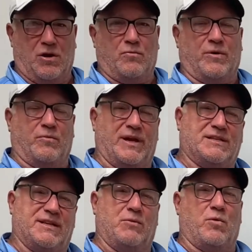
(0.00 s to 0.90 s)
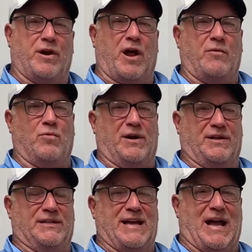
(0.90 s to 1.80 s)
When we see one-on-one in the
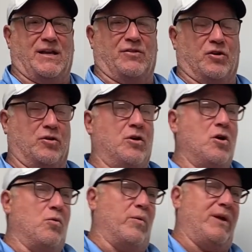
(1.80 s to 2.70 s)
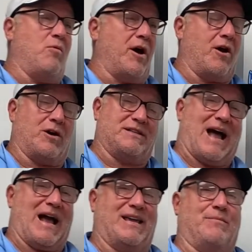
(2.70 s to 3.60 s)
attacking third, we want our
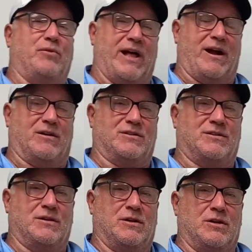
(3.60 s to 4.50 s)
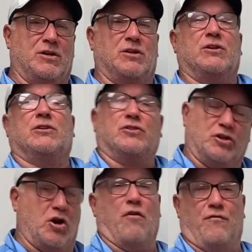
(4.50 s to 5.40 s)
attacking players to
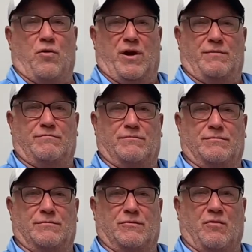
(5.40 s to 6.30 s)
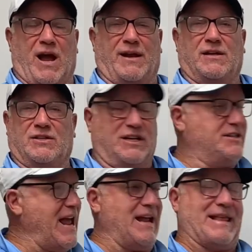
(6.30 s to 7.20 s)
go for it, right? To
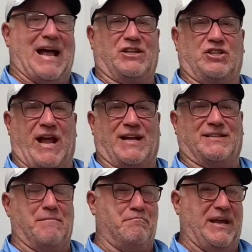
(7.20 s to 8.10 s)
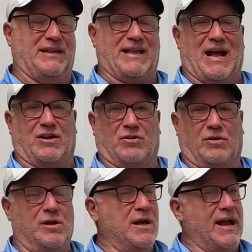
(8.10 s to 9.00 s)
take that chance and beat that
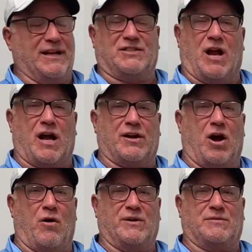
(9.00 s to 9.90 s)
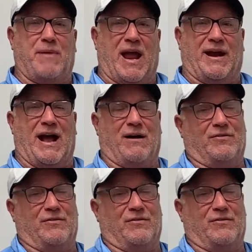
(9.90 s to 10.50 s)
girl. It's not going to always pan out.